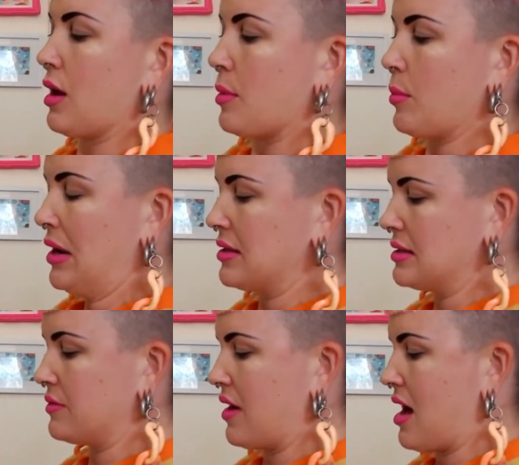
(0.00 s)
bring
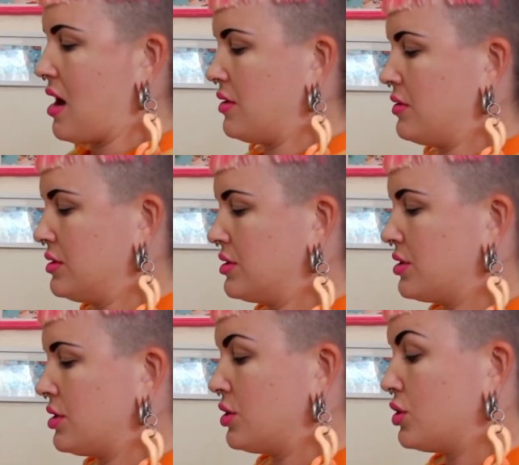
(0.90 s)
this round
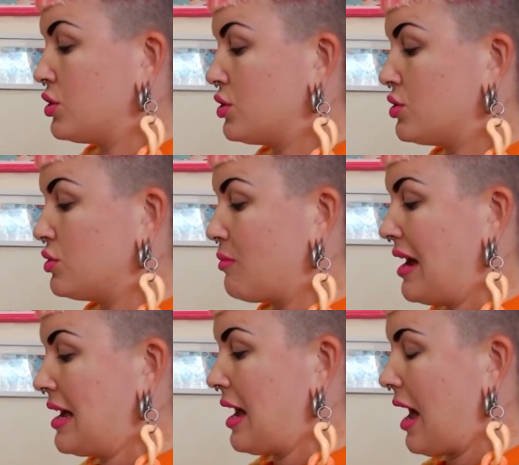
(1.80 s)
to
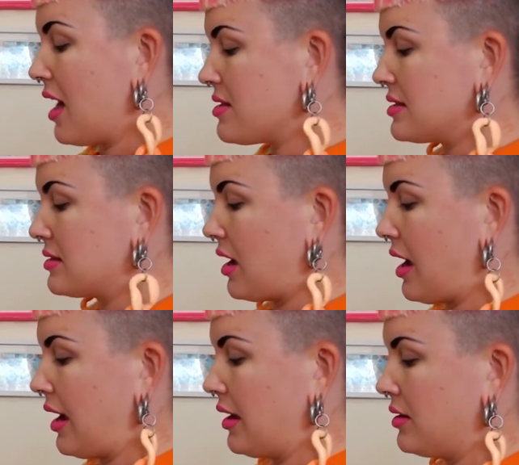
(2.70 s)
my other
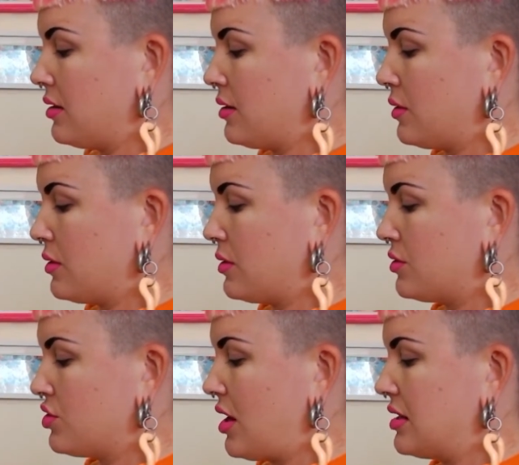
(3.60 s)
side,
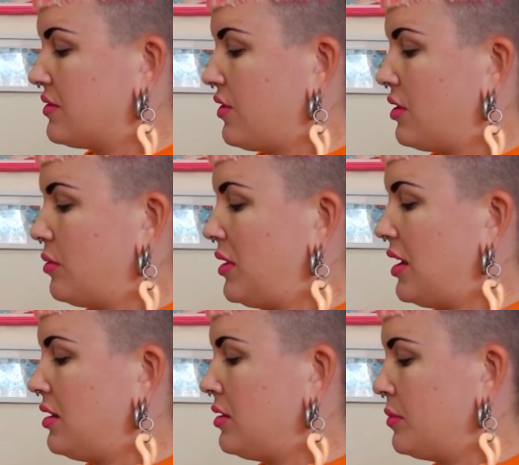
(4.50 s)
transfer the
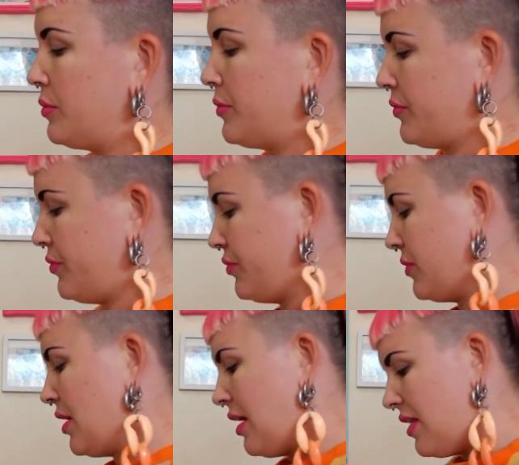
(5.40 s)
pin,
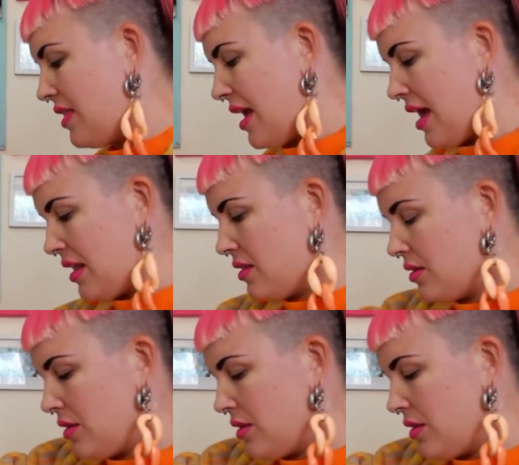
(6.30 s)
and then